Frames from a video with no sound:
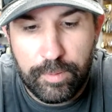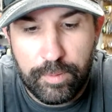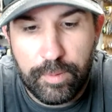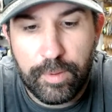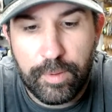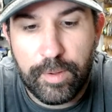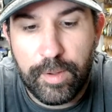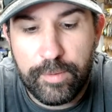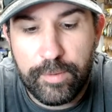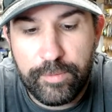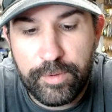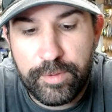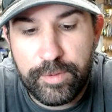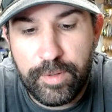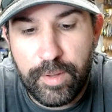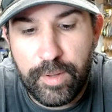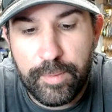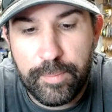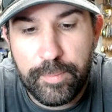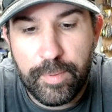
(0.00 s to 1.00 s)
Like every
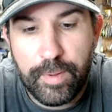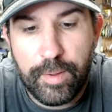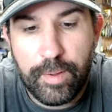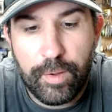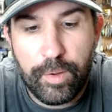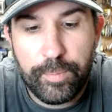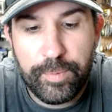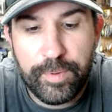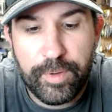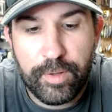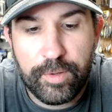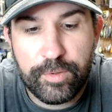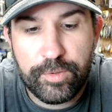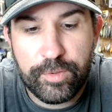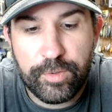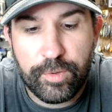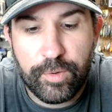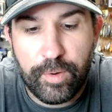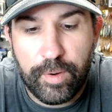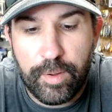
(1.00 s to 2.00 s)
time I open
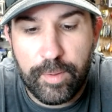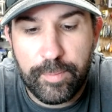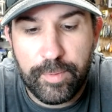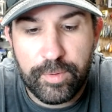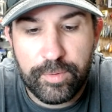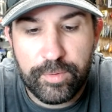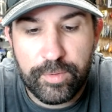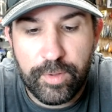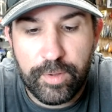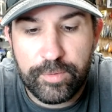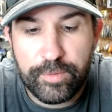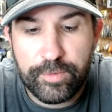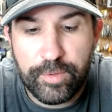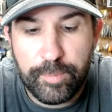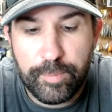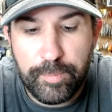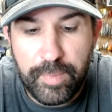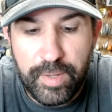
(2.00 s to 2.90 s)
Instagram, it's like some